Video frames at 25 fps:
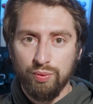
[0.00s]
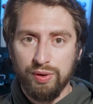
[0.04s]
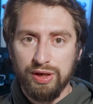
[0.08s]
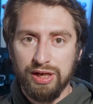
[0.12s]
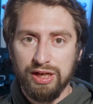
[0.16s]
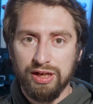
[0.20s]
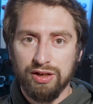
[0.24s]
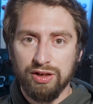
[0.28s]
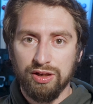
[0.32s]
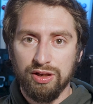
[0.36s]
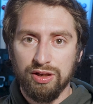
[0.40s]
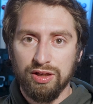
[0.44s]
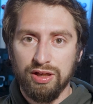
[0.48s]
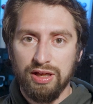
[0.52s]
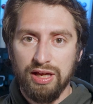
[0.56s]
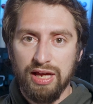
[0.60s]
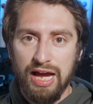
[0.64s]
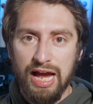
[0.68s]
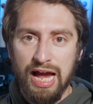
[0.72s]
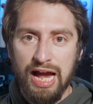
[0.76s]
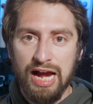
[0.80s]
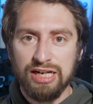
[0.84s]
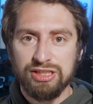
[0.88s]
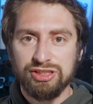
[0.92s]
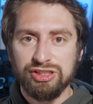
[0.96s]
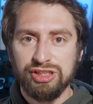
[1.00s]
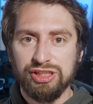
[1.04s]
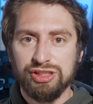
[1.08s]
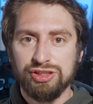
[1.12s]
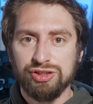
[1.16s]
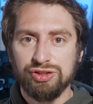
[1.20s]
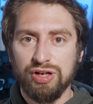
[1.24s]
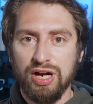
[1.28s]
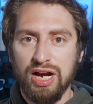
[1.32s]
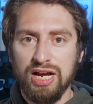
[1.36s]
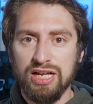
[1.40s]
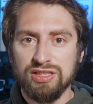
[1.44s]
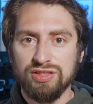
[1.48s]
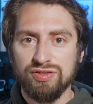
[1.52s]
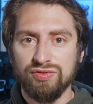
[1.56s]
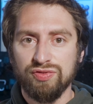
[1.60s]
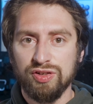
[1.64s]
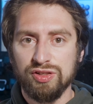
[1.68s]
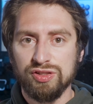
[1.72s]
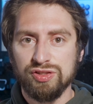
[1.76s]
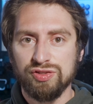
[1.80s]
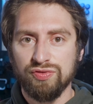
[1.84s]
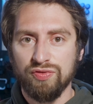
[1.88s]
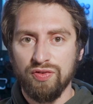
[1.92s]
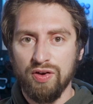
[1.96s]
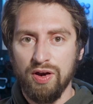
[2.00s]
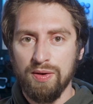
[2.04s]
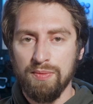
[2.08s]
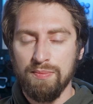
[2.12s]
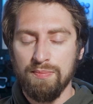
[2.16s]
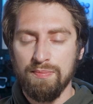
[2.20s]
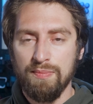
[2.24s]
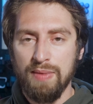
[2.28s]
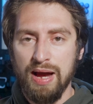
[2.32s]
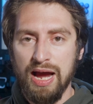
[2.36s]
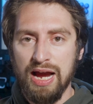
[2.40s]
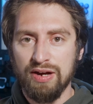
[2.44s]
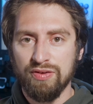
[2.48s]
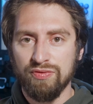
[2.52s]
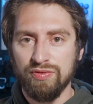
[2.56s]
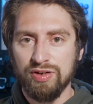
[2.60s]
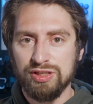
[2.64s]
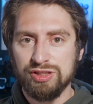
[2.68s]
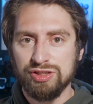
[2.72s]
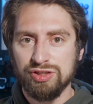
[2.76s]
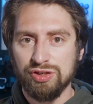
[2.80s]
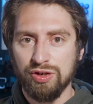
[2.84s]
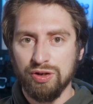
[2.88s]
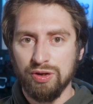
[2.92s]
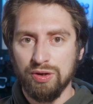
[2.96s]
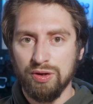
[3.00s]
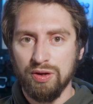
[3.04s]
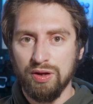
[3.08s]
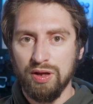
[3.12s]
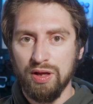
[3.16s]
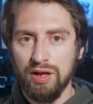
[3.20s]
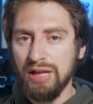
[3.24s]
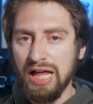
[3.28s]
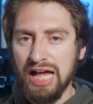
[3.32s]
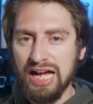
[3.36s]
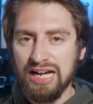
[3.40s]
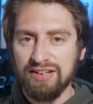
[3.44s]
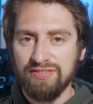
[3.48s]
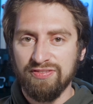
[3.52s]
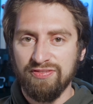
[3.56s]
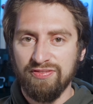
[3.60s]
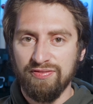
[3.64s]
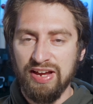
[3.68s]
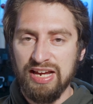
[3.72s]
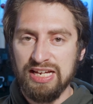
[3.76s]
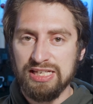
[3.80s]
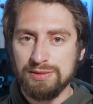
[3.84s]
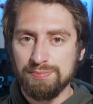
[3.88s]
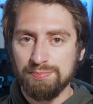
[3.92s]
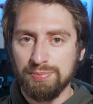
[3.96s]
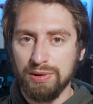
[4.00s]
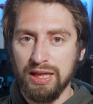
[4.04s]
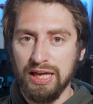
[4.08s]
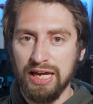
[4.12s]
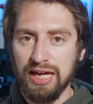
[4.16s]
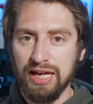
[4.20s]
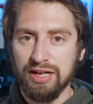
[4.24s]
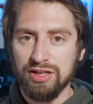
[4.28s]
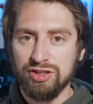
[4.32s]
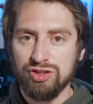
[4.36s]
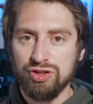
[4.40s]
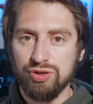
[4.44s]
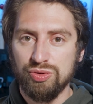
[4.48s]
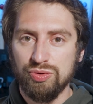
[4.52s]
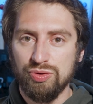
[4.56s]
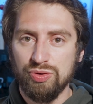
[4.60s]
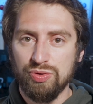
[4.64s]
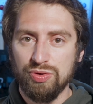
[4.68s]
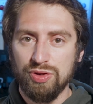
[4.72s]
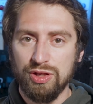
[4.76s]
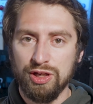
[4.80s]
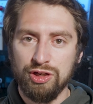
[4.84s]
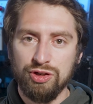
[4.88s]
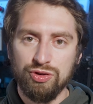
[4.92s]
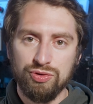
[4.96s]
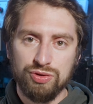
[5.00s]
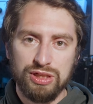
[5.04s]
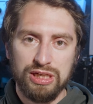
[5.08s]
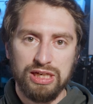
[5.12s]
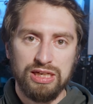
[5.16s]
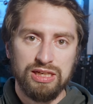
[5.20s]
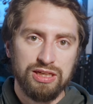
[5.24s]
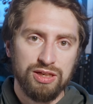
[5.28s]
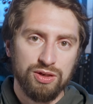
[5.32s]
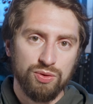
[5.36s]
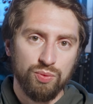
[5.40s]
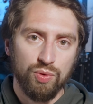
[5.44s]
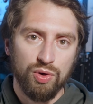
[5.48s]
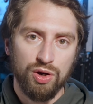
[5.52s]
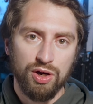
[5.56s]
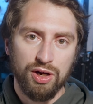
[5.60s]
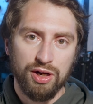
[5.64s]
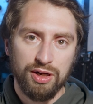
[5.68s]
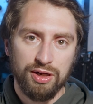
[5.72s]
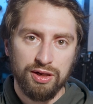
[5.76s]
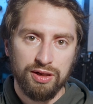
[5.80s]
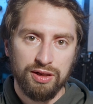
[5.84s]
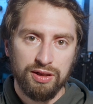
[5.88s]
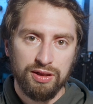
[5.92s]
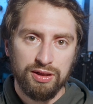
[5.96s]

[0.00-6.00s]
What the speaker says: wheel actually transfers from my original black faceplate to the new tinted one.